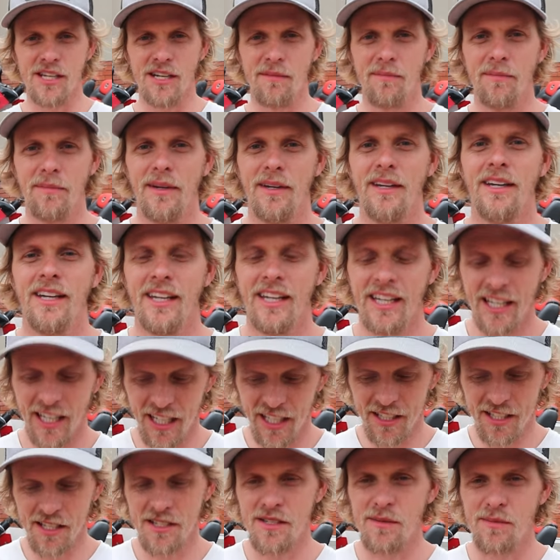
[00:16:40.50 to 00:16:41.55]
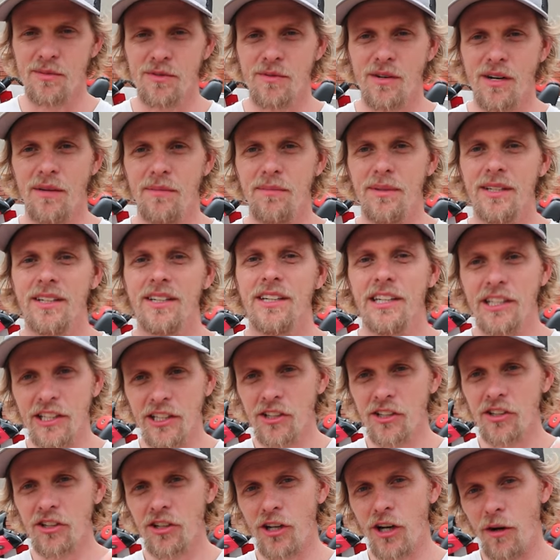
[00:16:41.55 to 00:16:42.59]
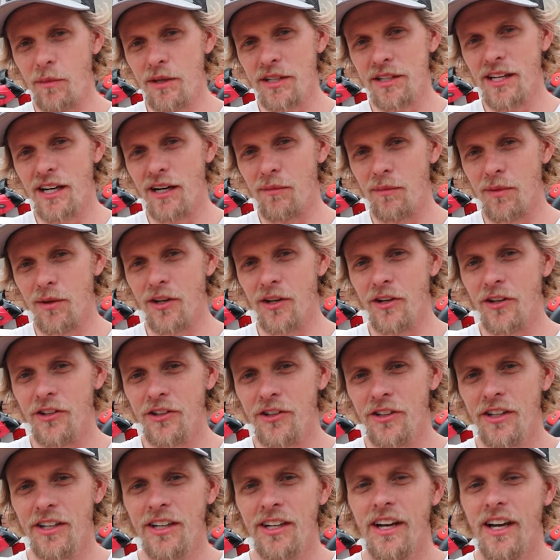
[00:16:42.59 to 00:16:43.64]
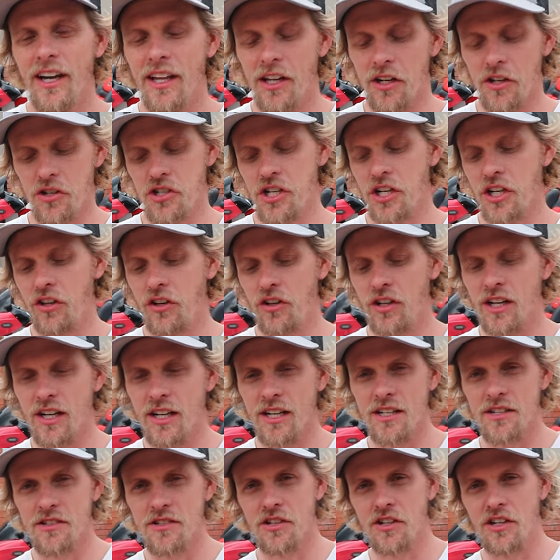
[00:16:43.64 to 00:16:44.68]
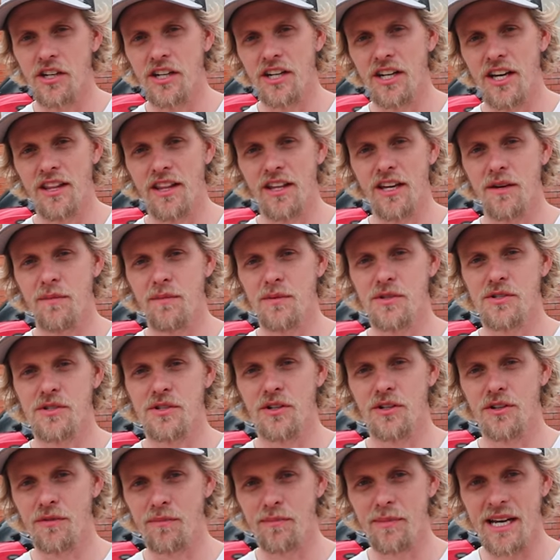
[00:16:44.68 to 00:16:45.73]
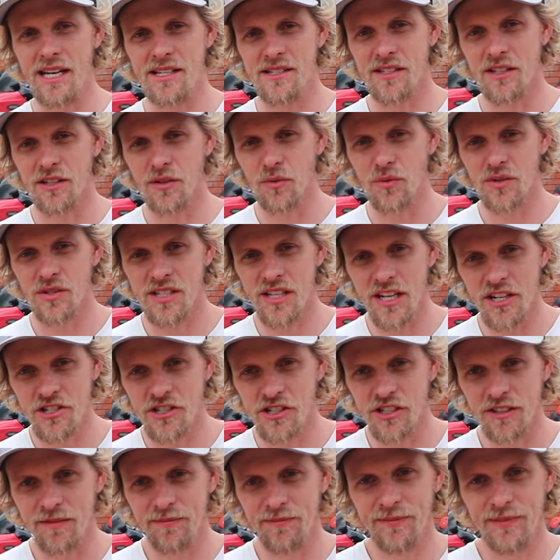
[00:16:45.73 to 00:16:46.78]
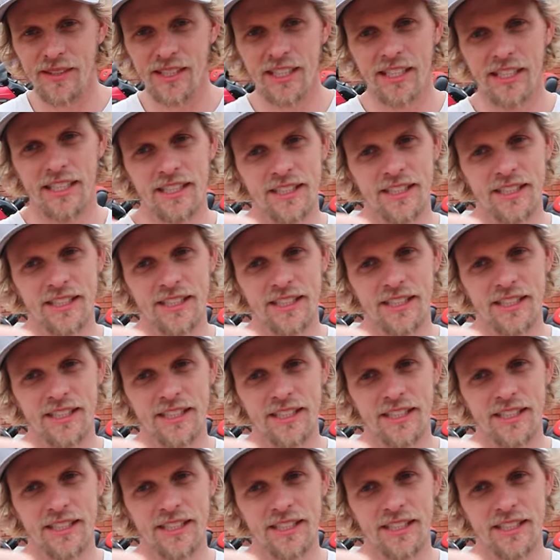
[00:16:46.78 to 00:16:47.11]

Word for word: up, hit the subscribe button, comment down below, and I'll check you guys on another episode of Bassing with Sascha.